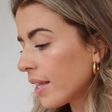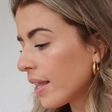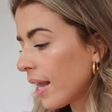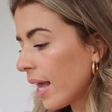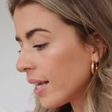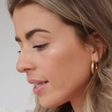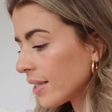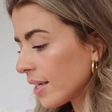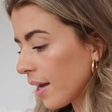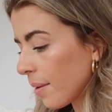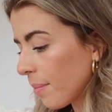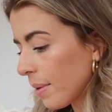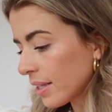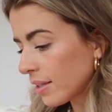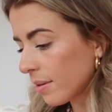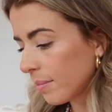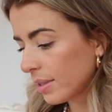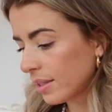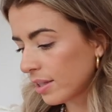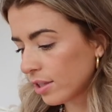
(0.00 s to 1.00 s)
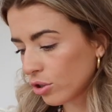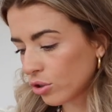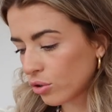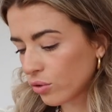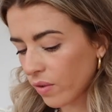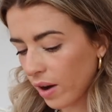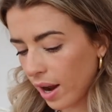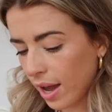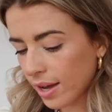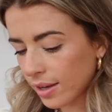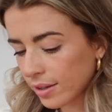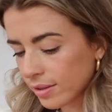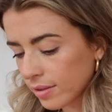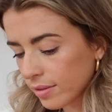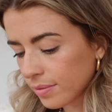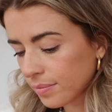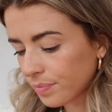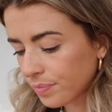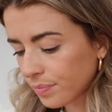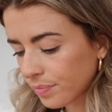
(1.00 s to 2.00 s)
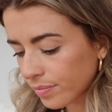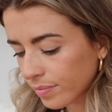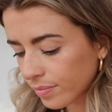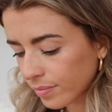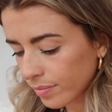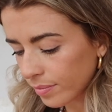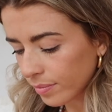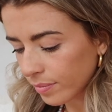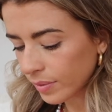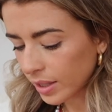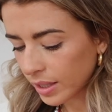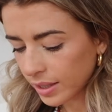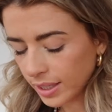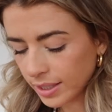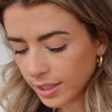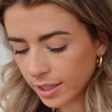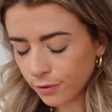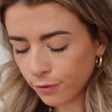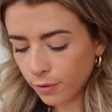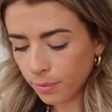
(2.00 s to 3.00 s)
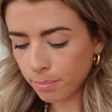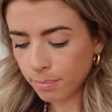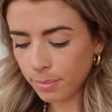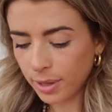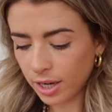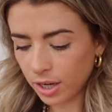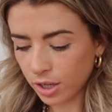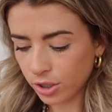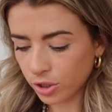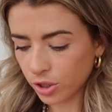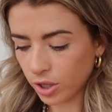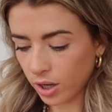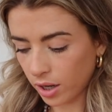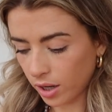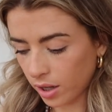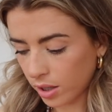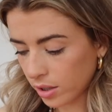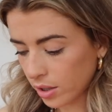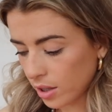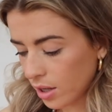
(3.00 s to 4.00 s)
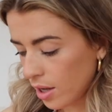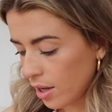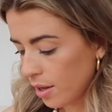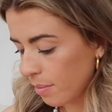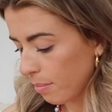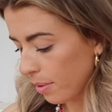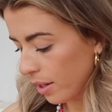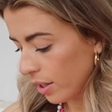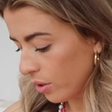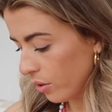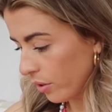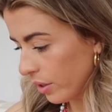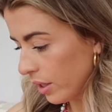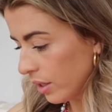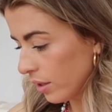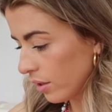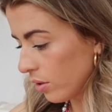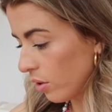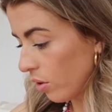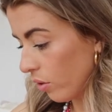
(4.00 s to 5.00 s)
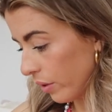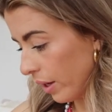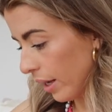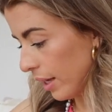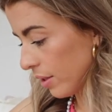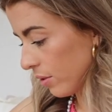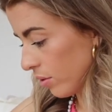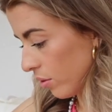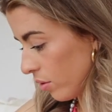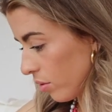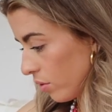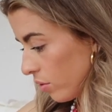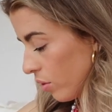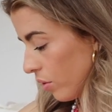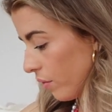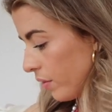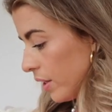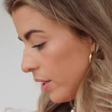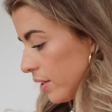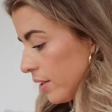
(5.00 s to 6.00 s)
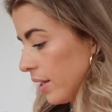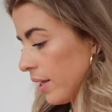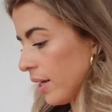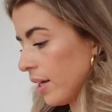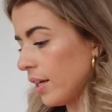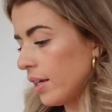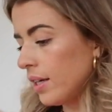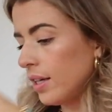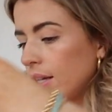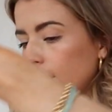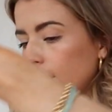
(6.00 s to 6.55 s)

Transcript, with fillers: next thing I picked up is this dress. This is from Bershka, but I got it on ASOS, obviously.